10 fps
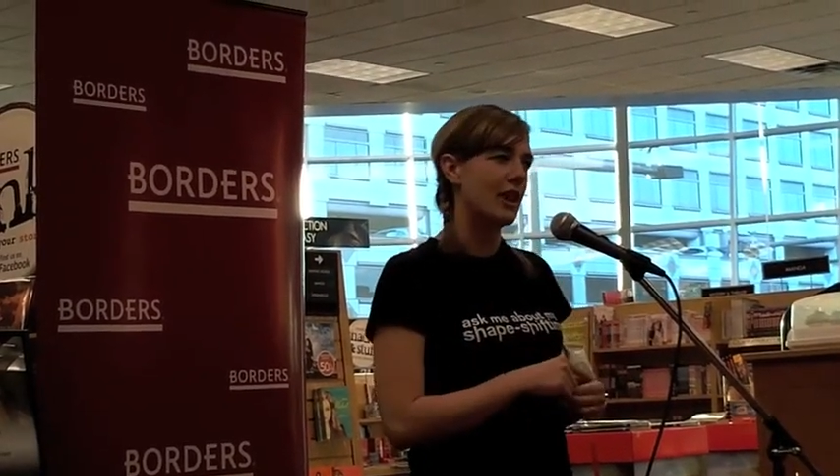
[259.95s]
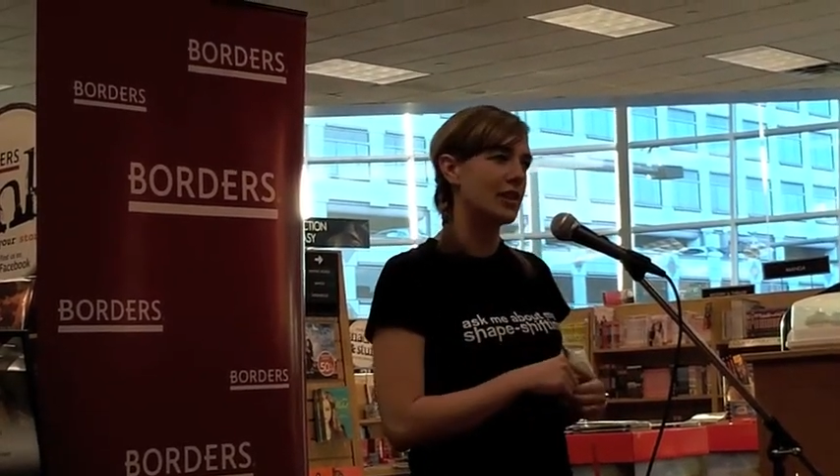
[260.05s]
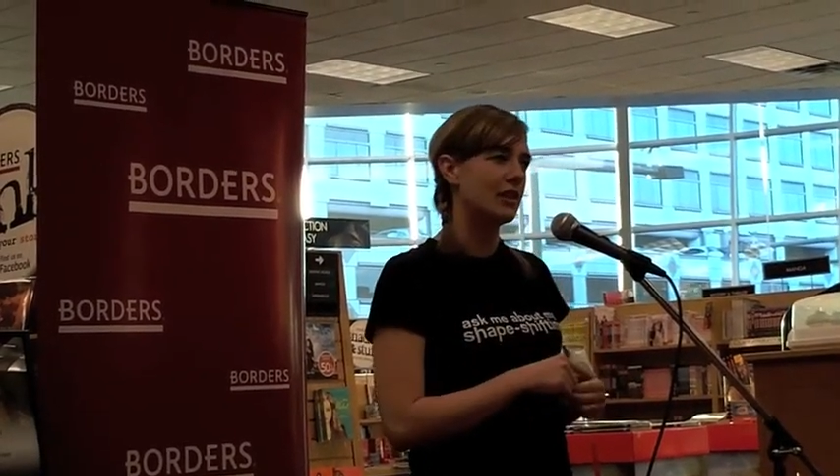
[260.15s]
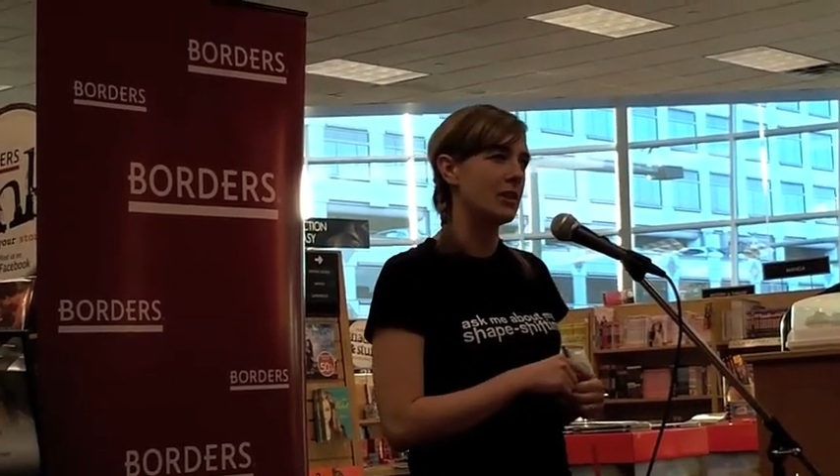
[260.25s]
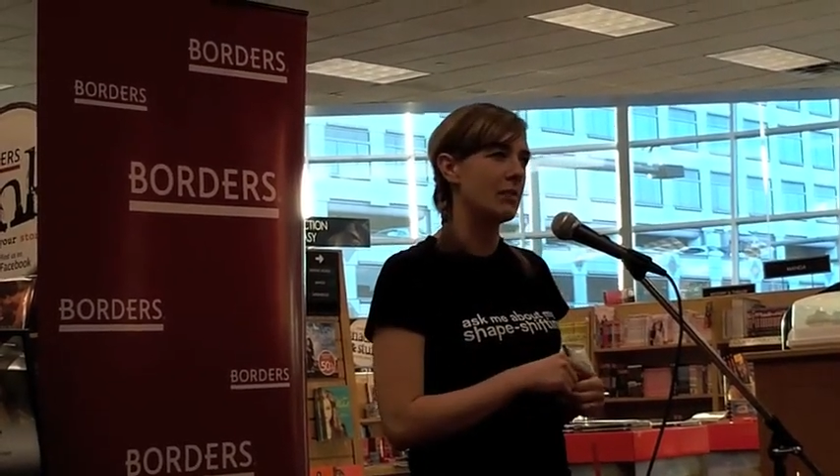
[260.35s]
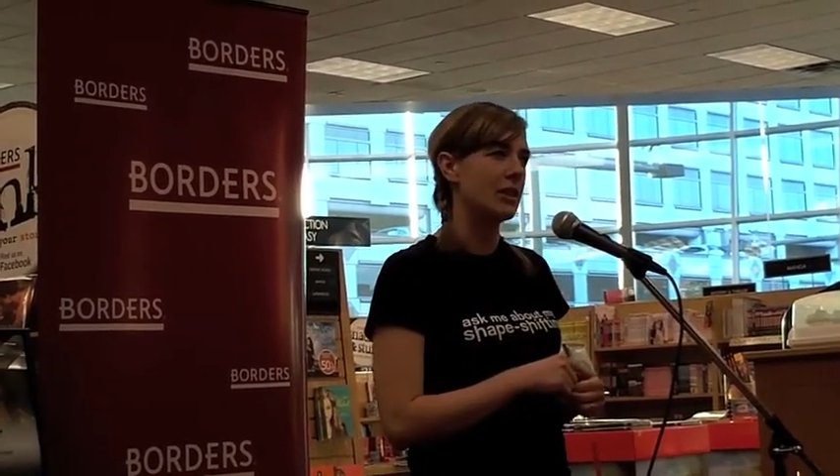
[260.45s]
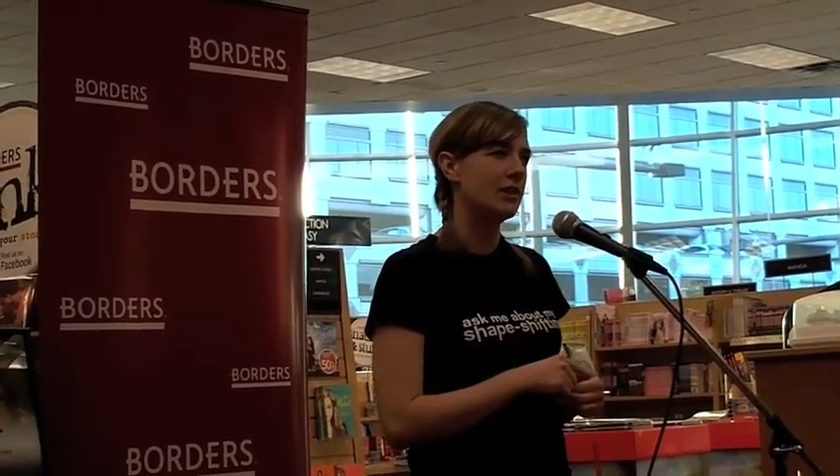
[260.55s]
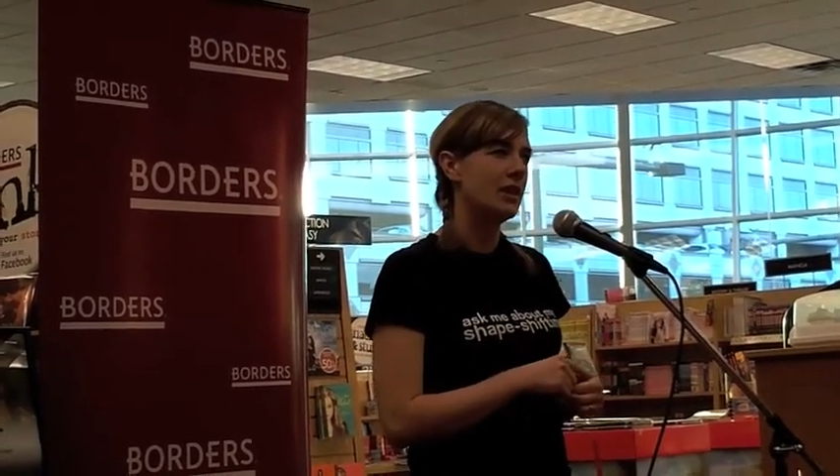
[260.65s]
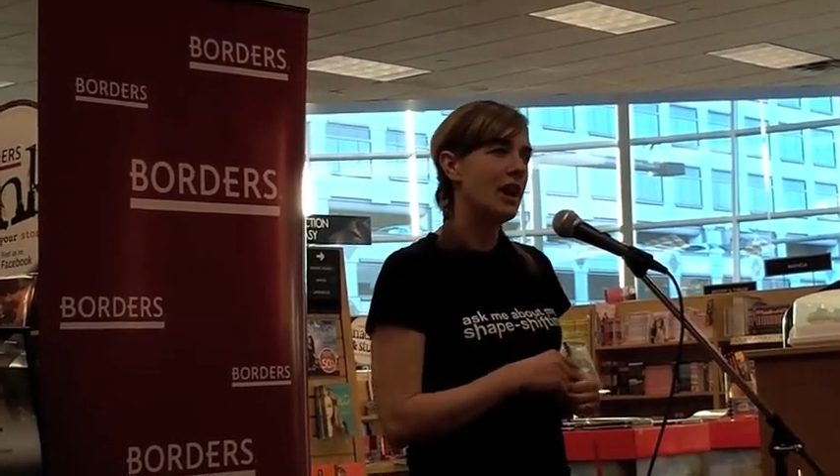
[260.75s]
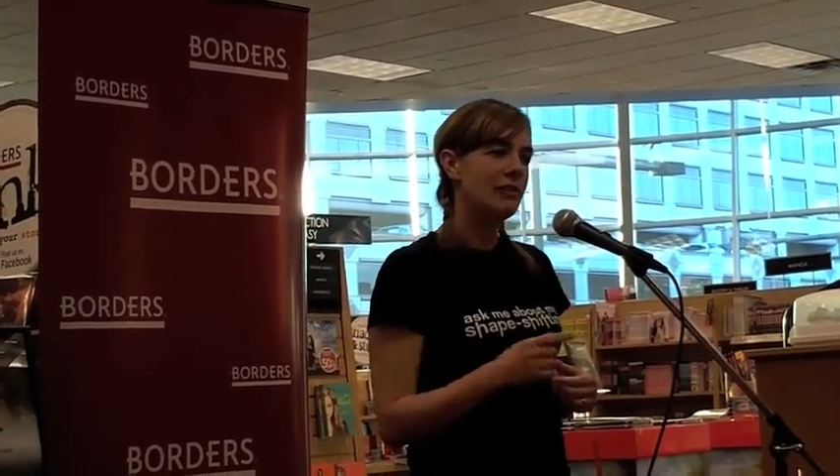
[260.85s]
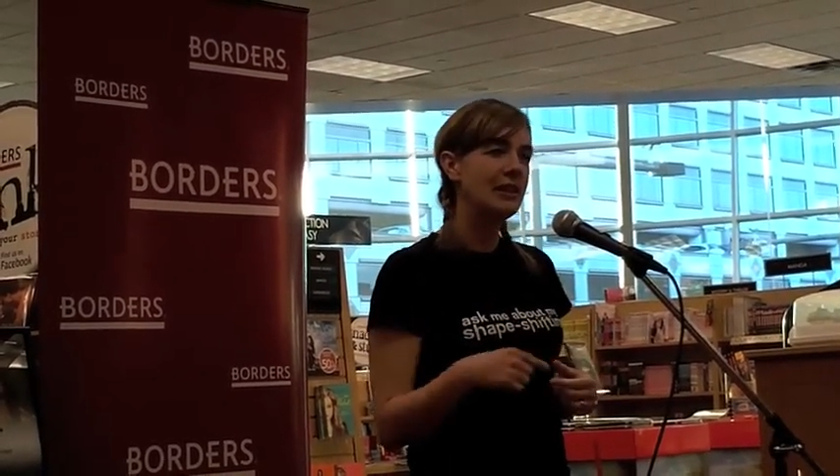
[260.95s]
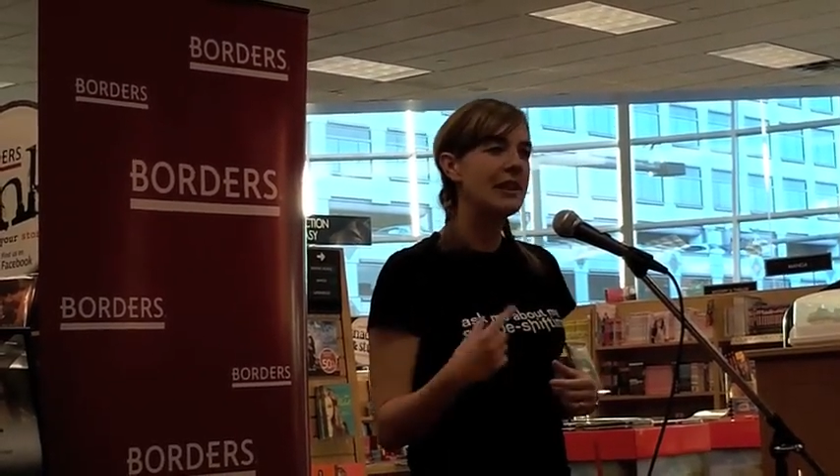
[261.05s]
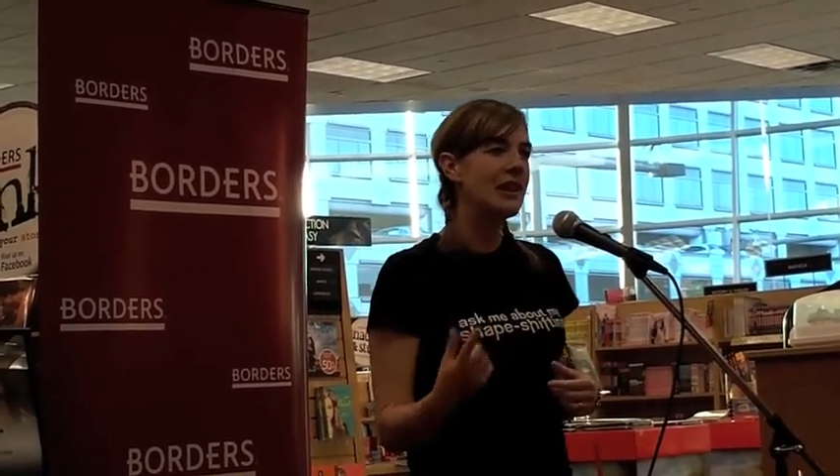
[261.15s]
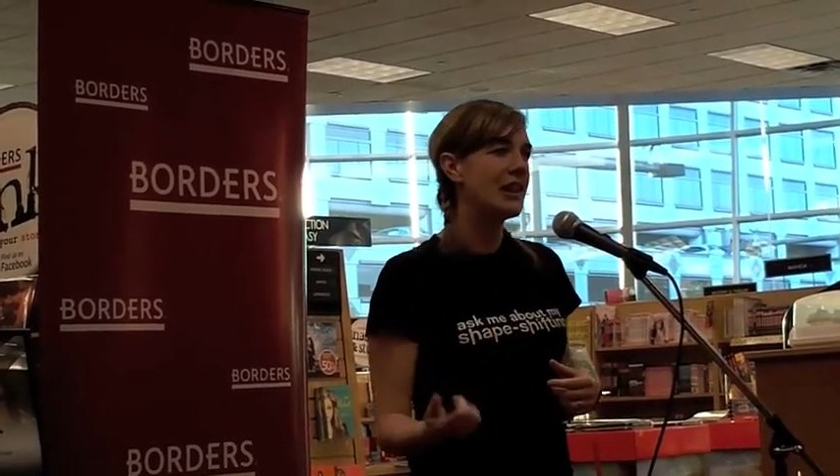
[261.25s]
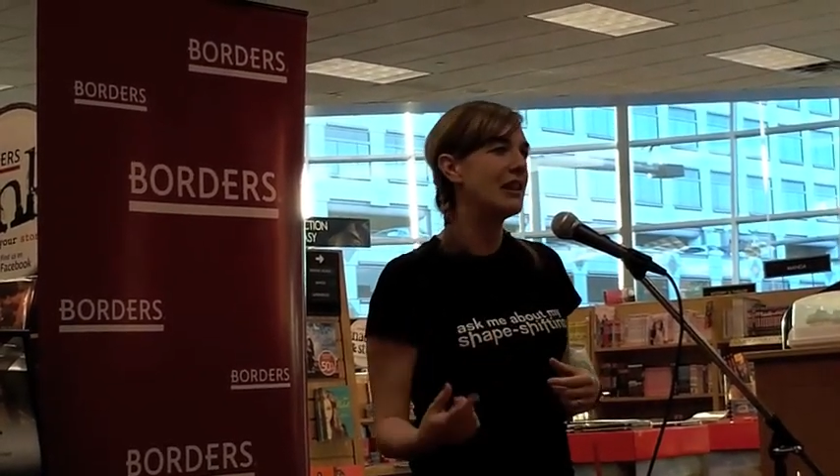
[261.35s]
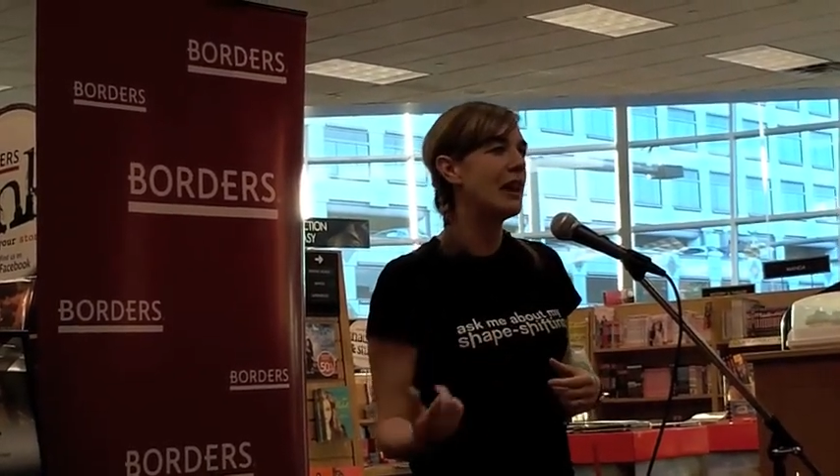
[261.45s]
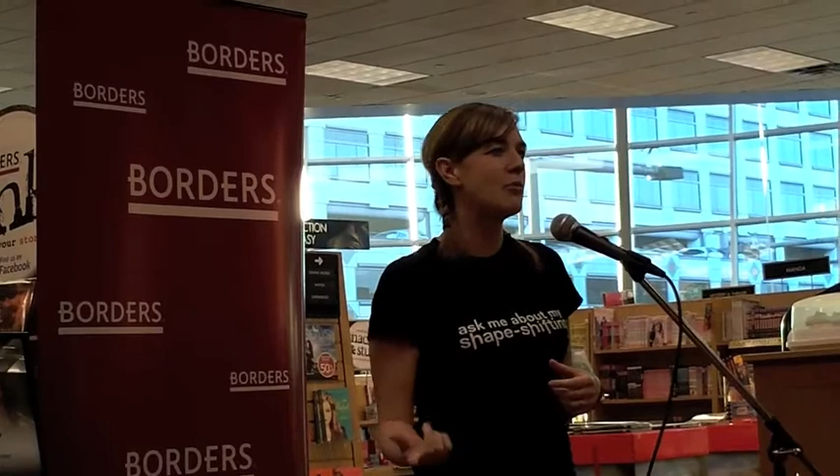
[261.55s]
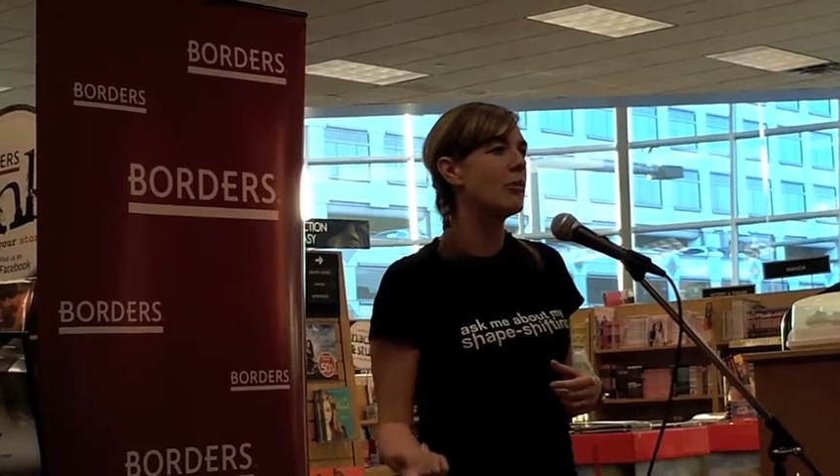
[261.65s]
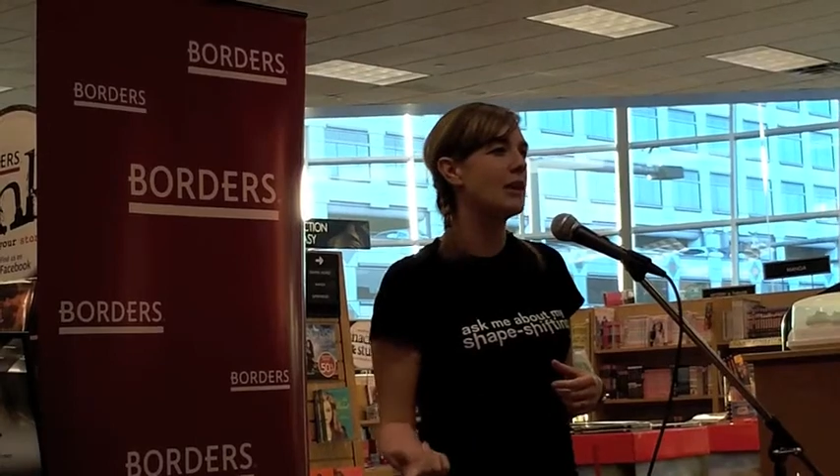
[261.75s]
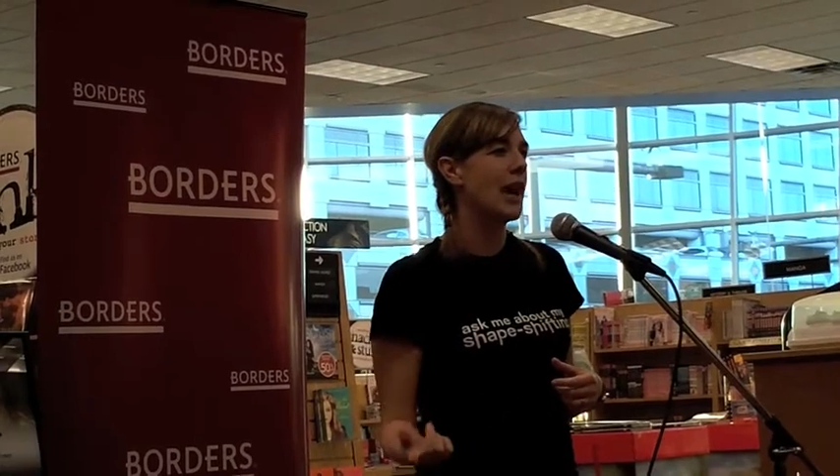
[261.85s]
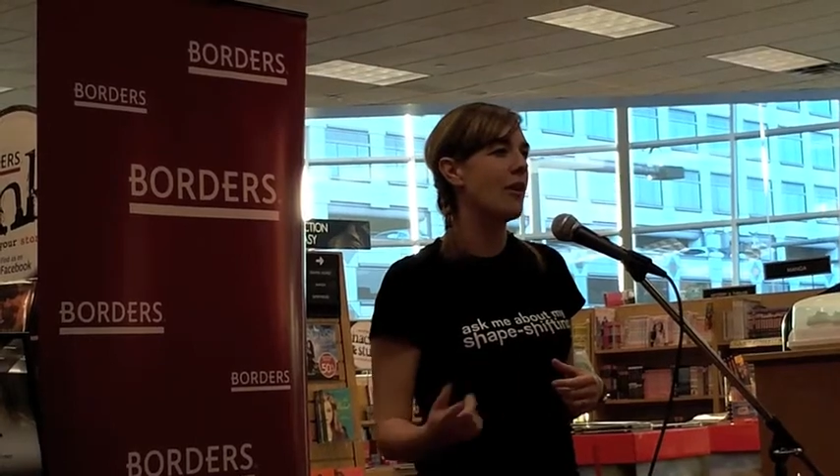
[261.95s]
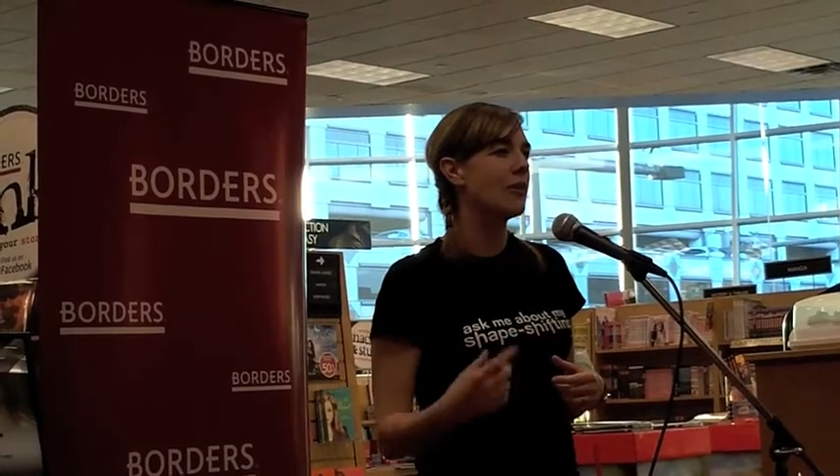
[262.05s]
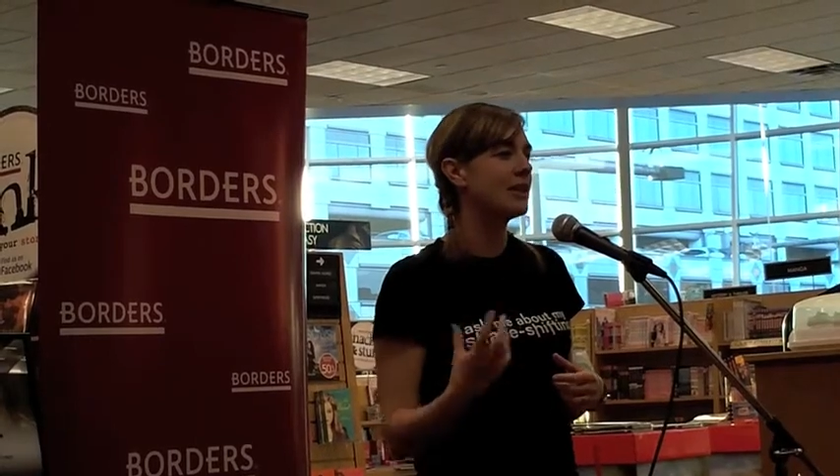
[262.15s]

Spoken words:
actually, but I really got it a lot more now.